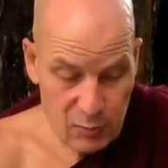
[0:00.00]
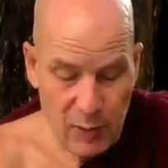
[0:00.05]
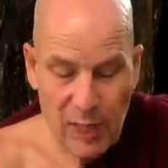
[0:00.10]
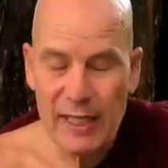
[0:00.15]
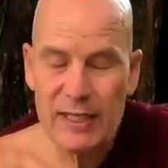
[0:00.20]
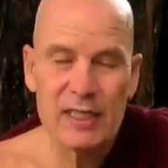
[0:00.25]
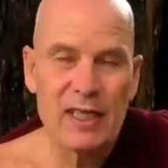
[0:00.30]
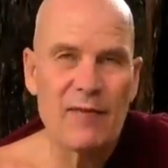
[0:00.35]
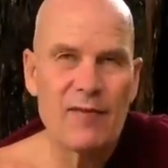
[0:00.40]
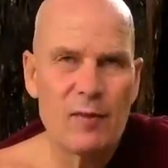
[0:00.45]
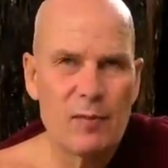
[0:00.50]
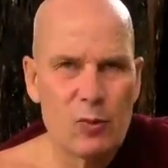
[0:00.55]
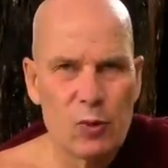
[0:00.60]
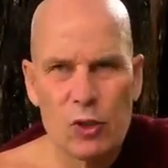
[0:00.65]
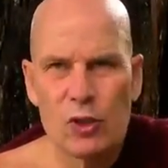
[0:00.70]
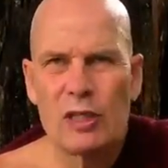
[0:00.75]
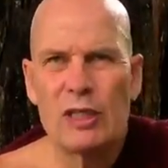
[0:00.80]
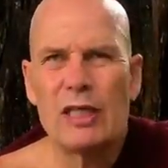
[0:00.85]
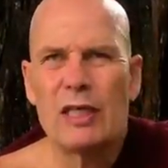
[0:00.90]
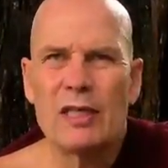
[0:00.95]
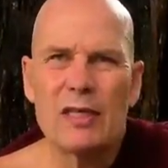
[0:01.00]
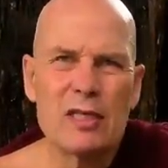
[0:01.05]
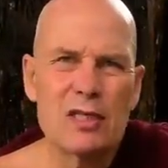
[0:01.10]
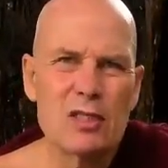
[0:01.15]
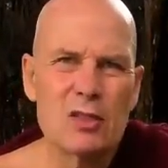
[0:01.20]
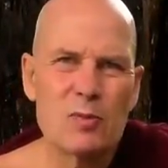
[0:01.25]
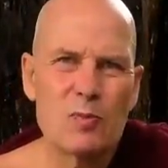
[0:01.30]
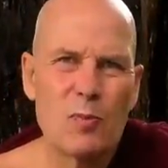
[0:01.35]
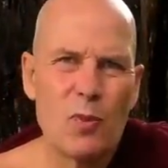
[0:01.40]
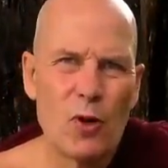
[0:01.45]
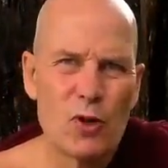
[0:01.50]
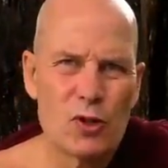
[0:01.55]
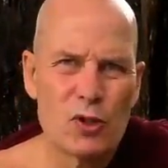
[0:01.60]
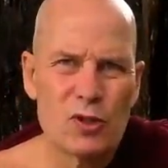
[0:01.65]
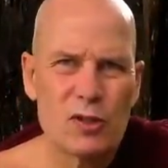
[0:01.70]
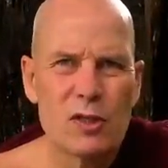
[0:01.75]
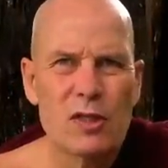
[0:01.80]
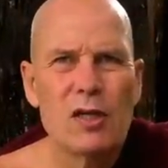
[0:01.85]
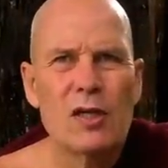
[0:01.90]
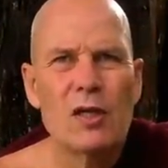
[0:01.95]
Panya Vimutti, this
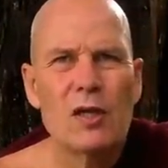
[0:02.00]
person